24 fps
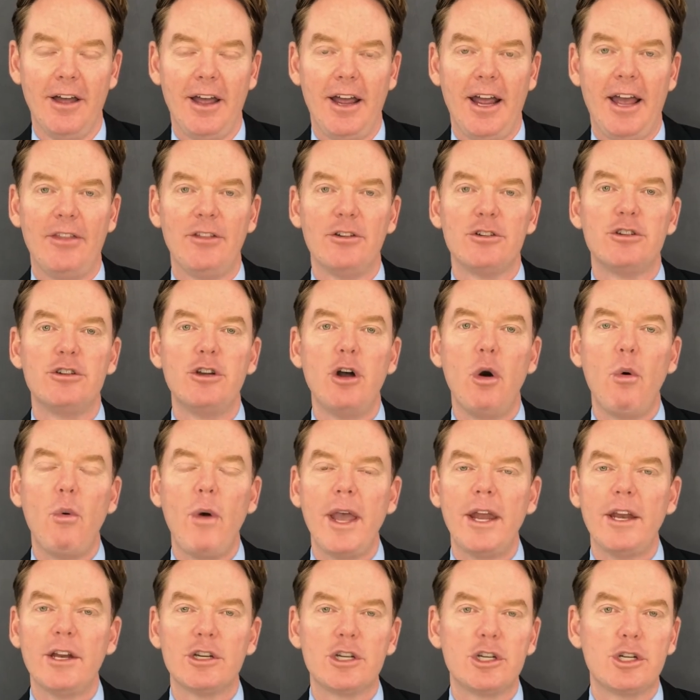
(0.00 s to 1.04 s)
And there's no
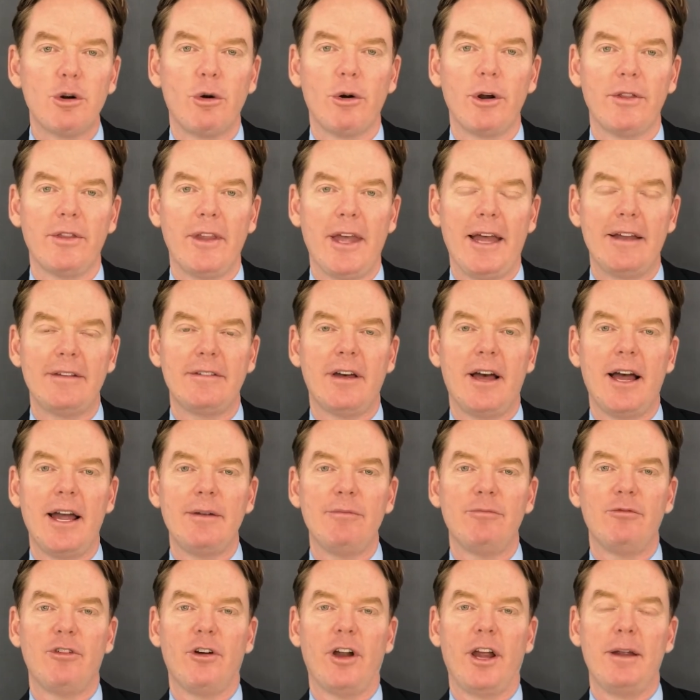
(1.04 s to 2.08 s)
way to shorten that
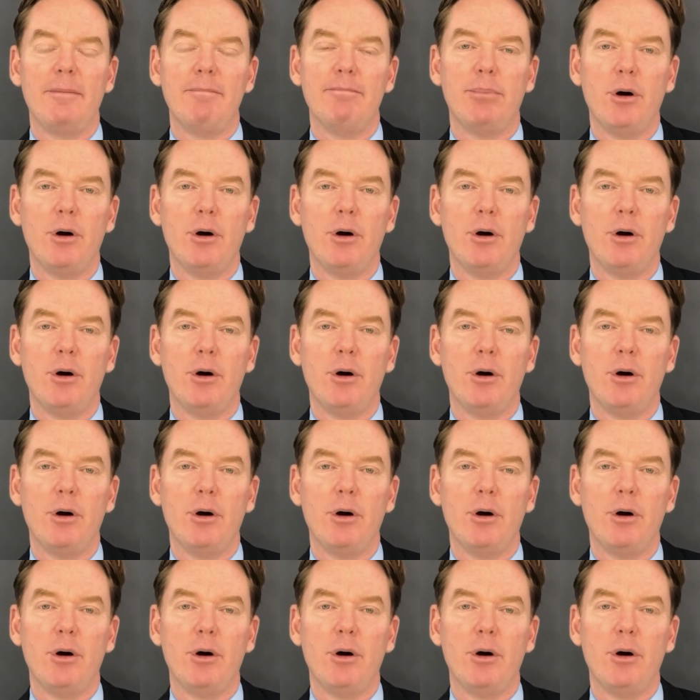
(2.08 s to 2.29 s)
time frame.